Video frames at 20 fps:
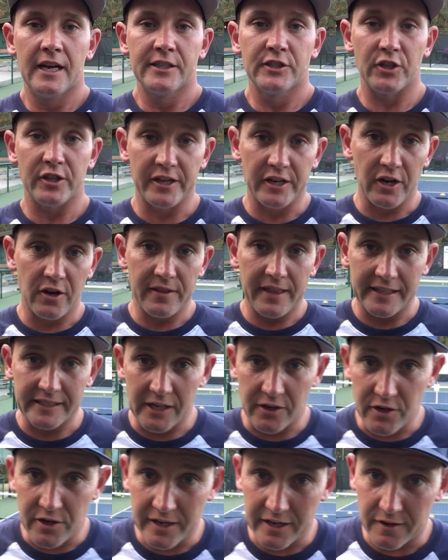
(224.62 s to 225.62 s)
So there you go, that's
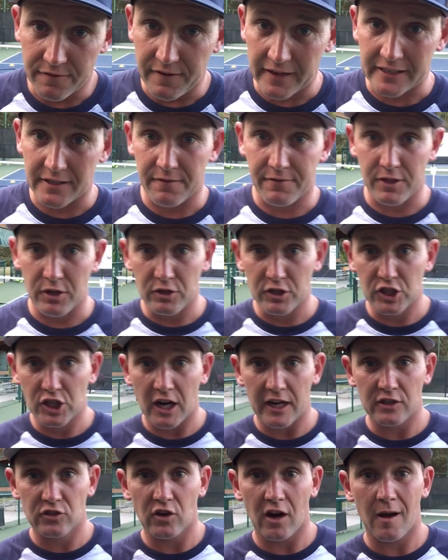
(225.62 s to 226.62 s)
how you hit an effective third
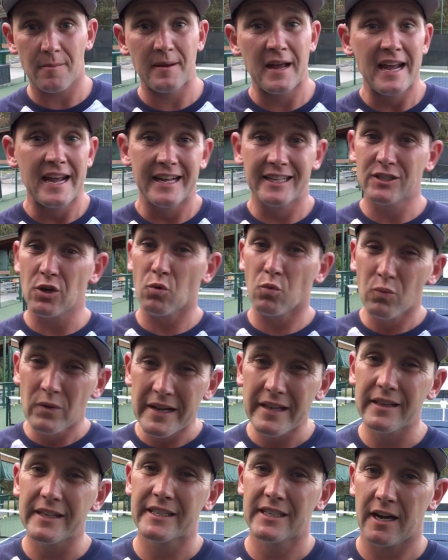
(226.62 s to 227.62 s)
shot drop. It's a
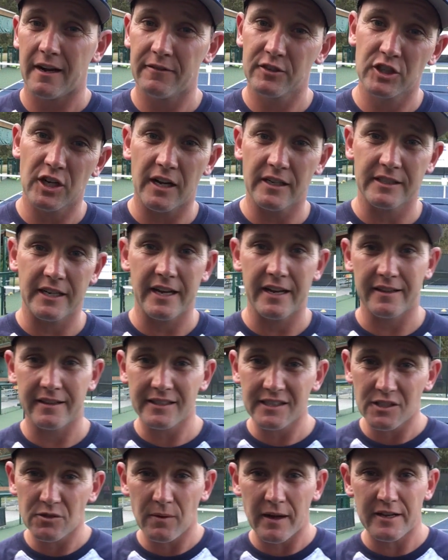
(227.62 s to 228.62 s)
really tough shot to hit.
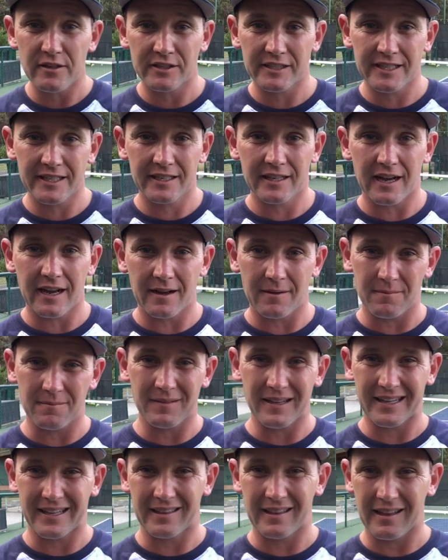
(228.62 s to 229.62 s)
This is why you see
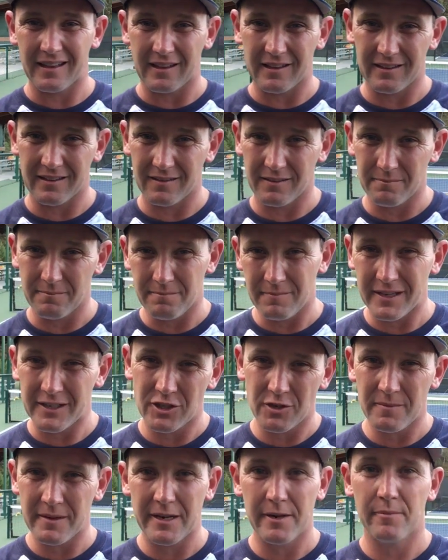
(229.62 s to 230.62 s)

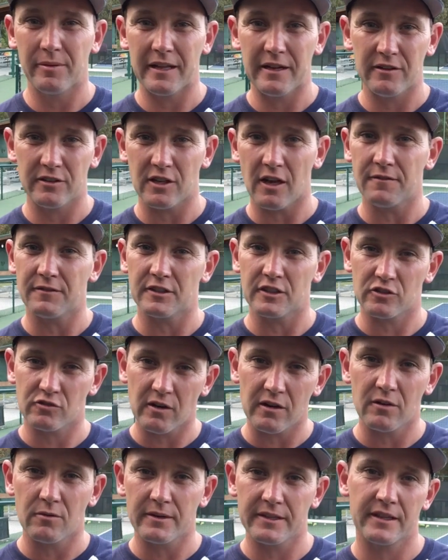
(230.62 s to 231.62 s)
intermediate players often
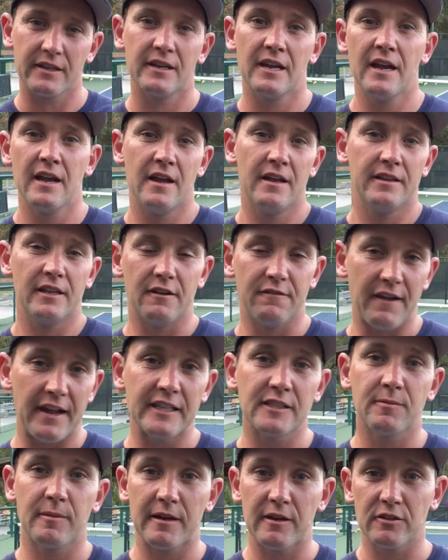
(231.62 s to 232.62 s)
struggle with it. The
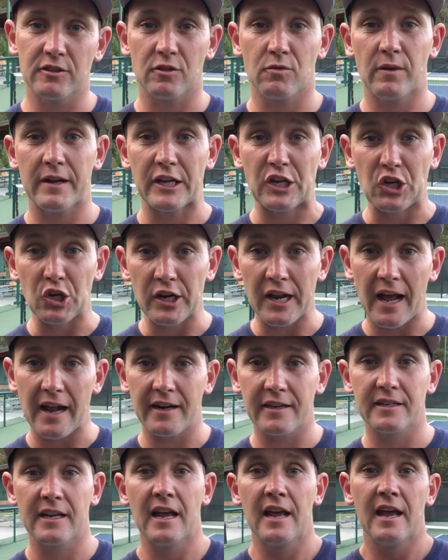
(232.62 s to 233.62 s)
advanced players are quite good at
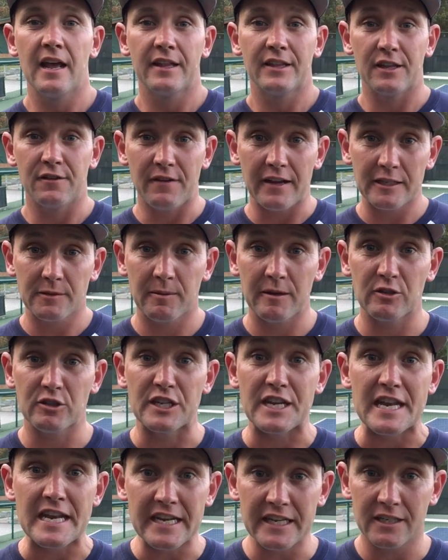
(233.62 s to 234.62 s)
it. The advanced players
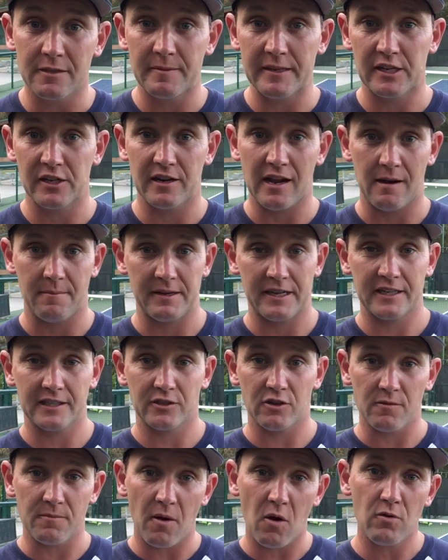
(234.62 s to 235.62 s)
need to be good at it because
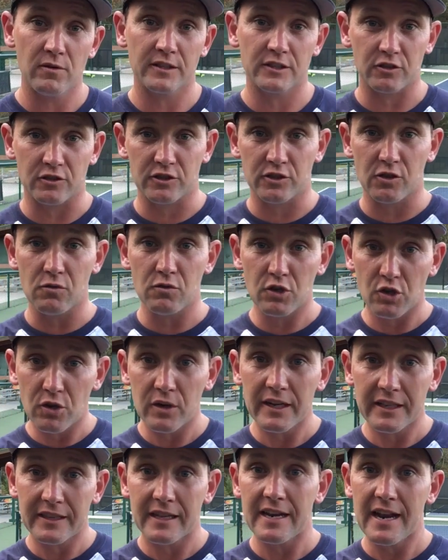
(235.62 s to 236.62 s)
their opponents are so
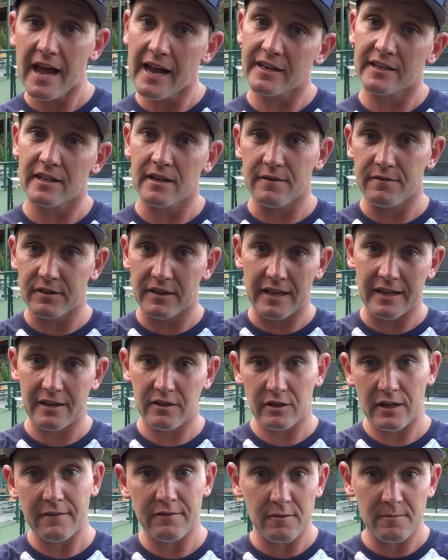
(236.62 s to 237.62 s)
good at the net that if they
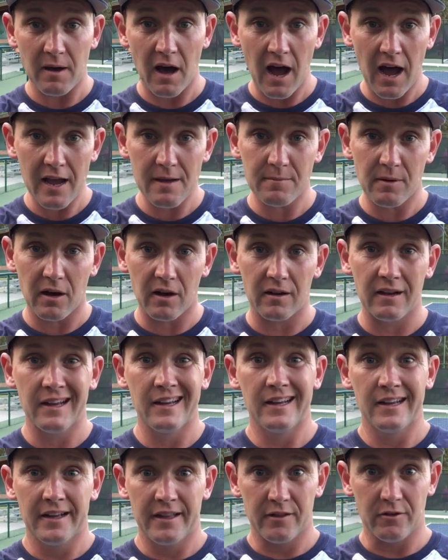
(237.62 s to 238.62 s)
give them a high ball,
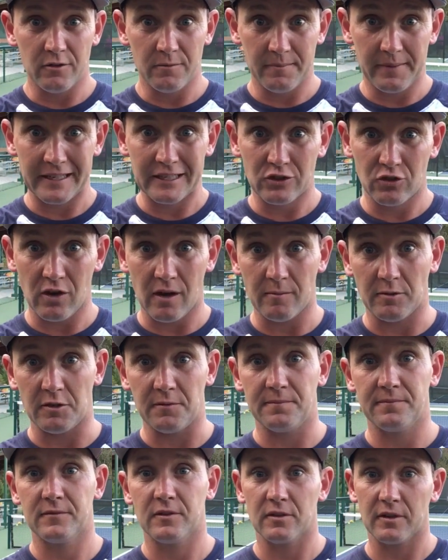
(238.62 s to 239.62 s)
they're in big
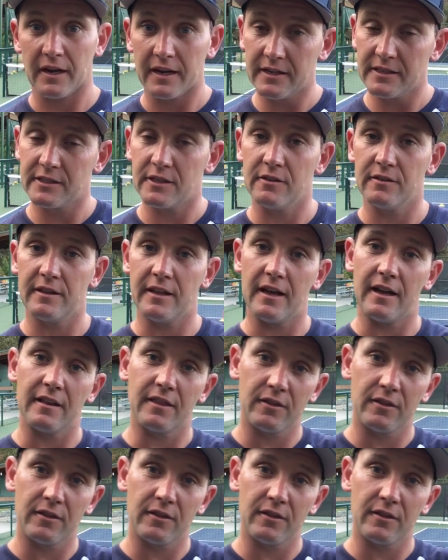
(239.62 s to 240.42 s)
trouble. Okay, so the